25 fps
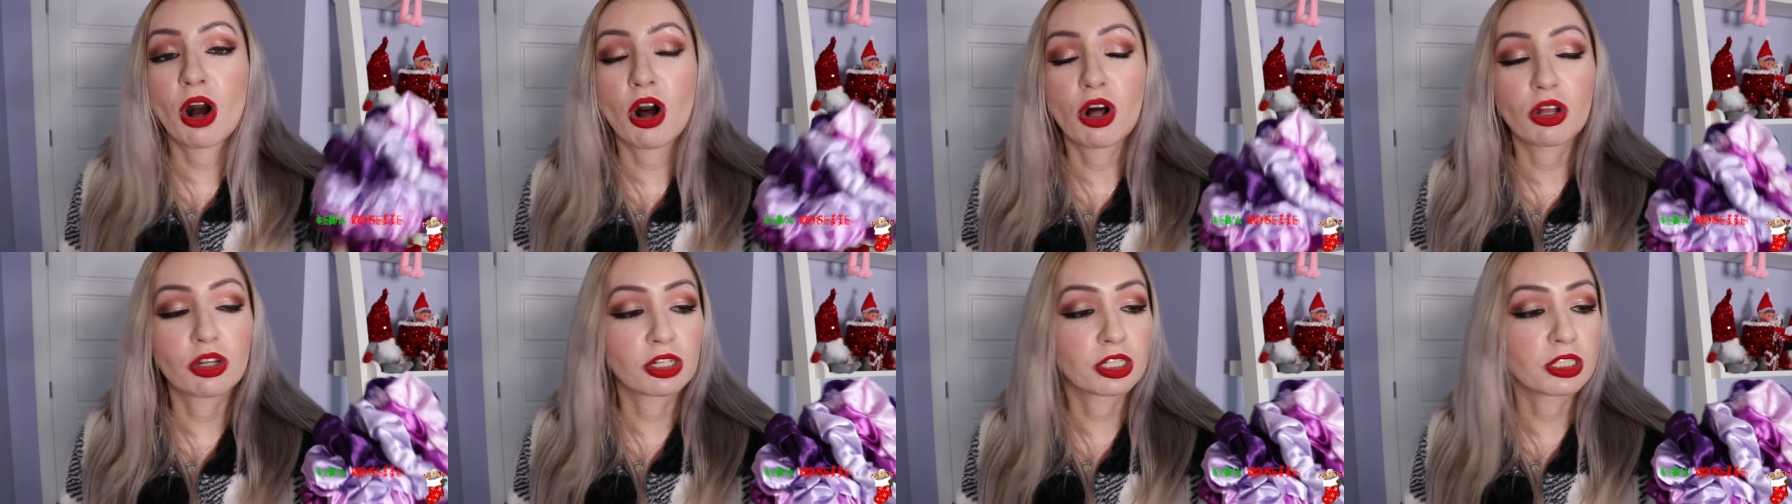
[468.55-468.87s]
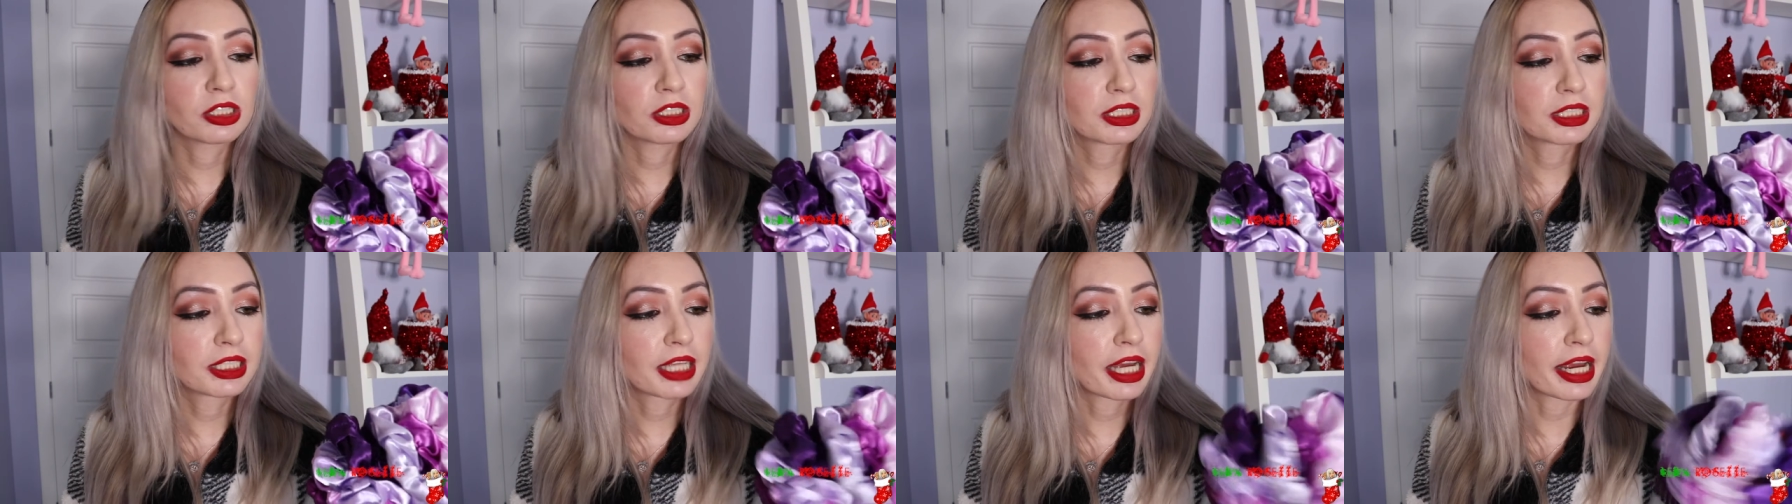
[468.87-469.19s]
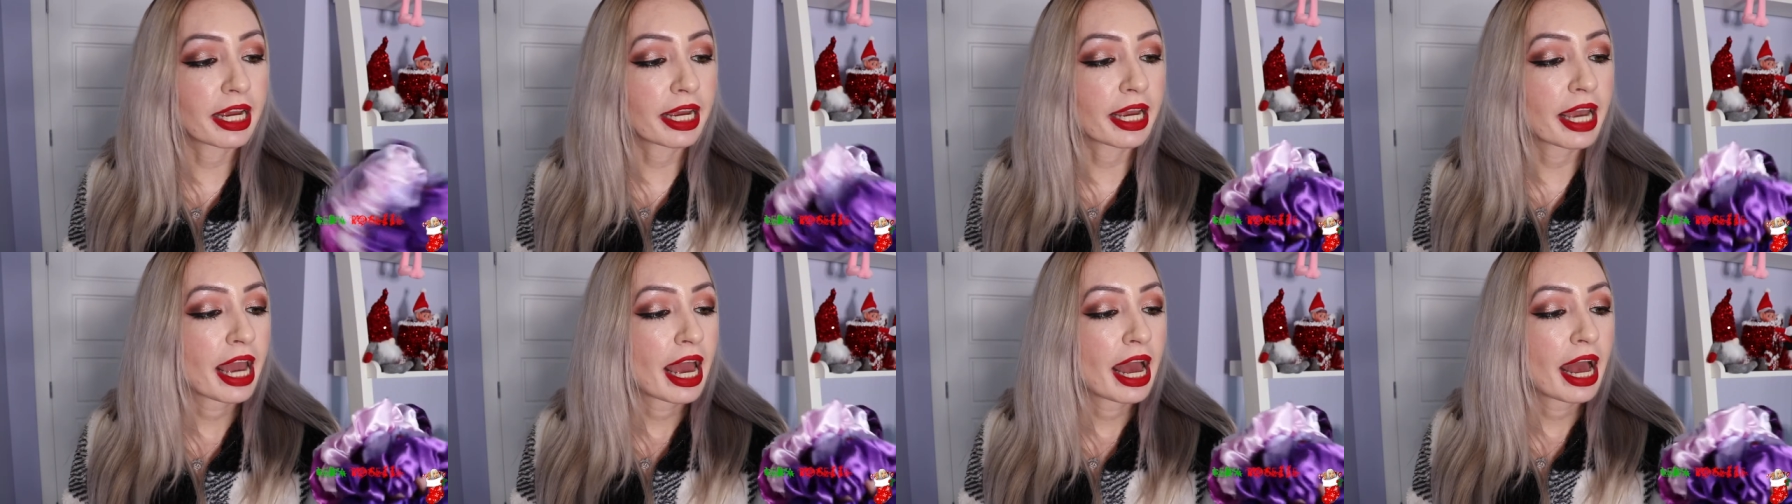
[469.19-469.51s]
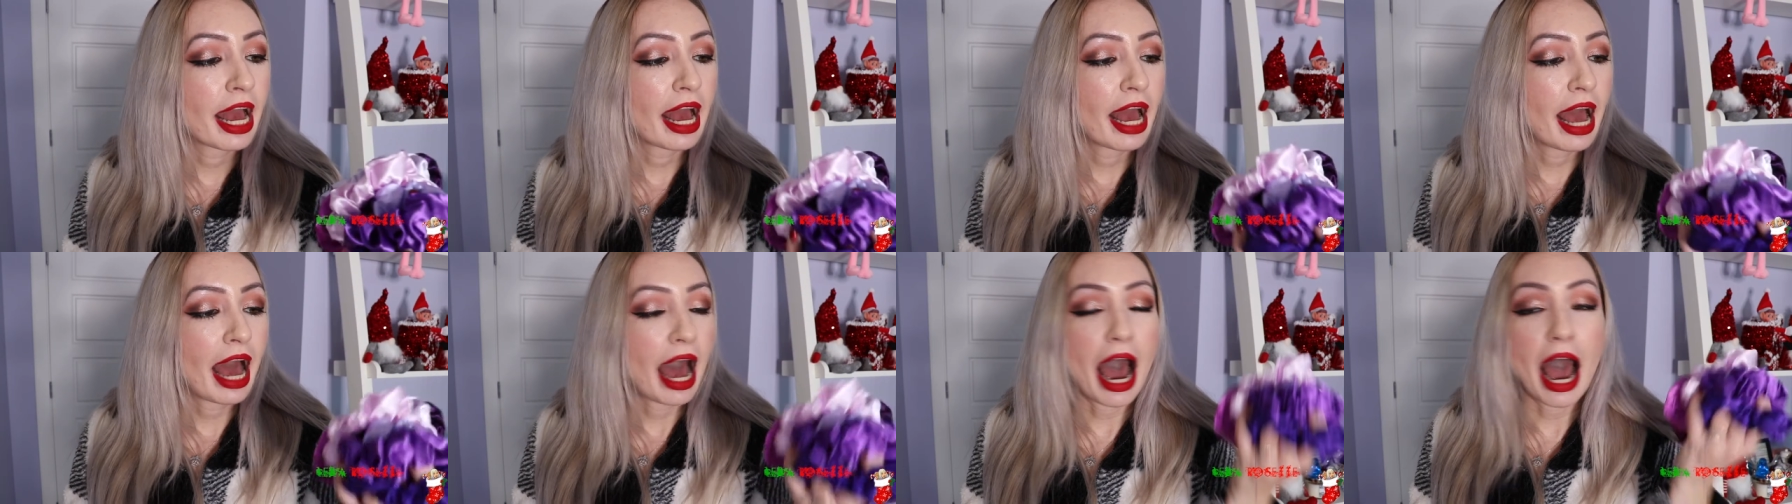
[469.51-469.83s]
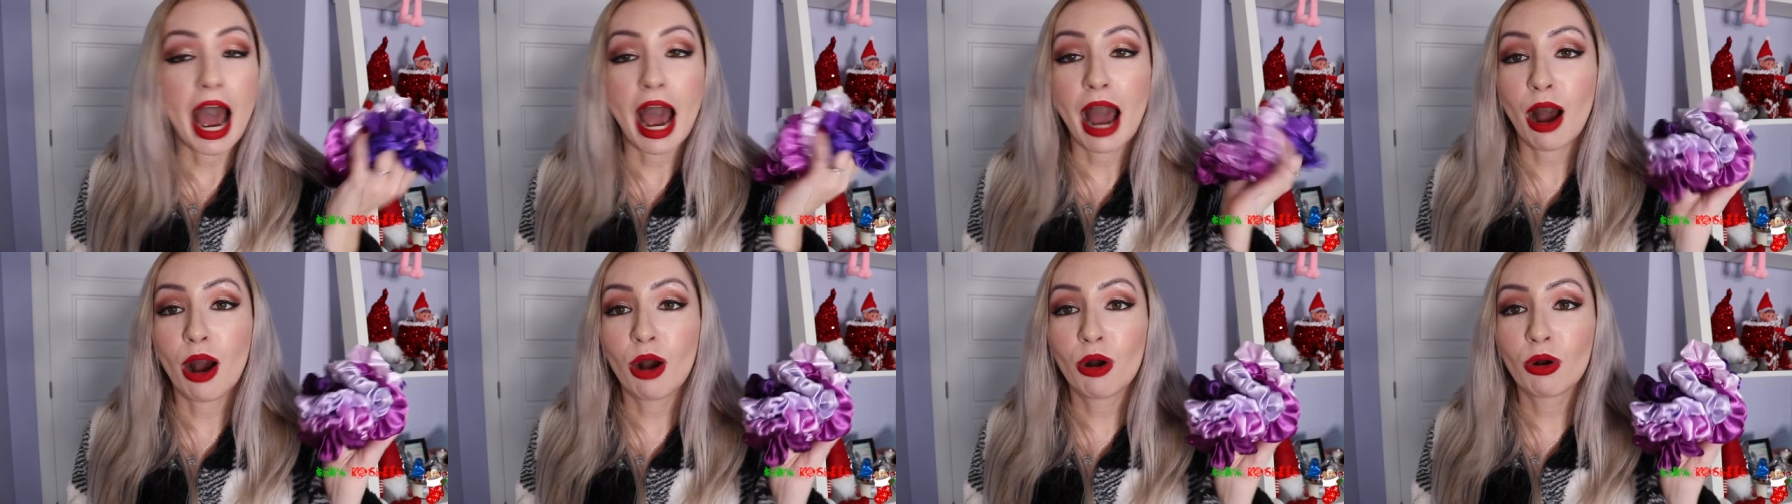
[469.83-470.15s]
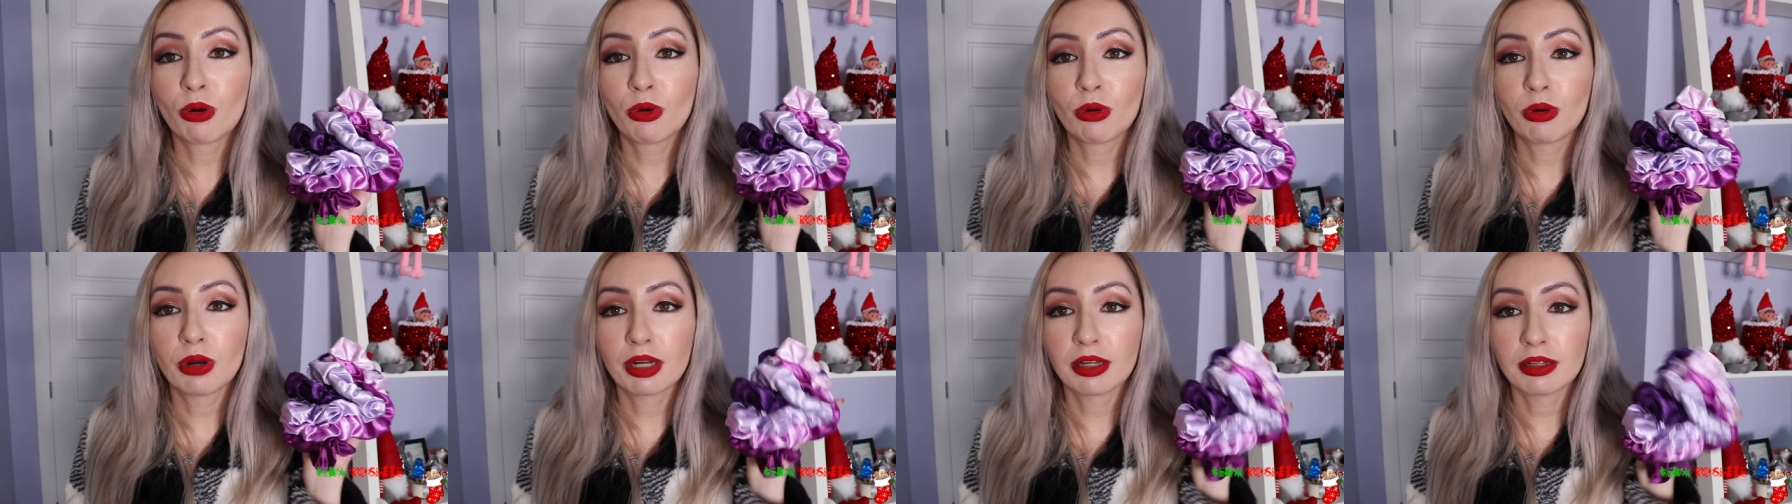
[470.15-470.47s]
dollars. Like,
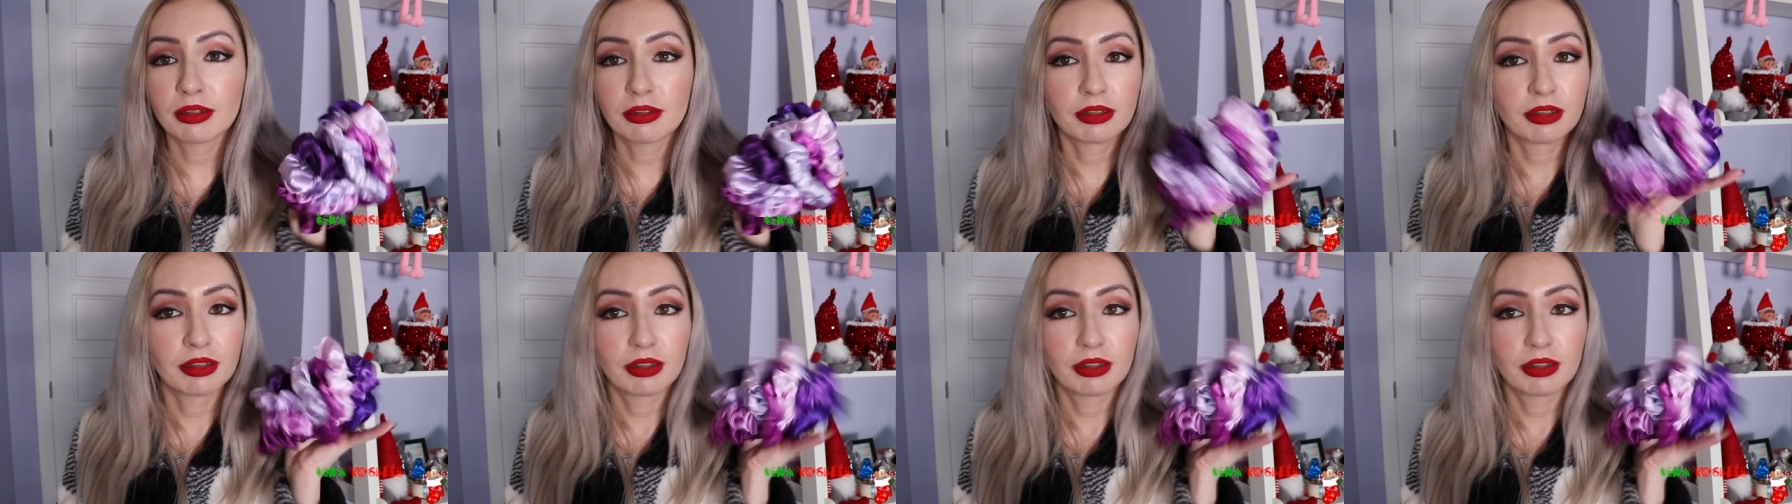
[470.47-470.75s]
how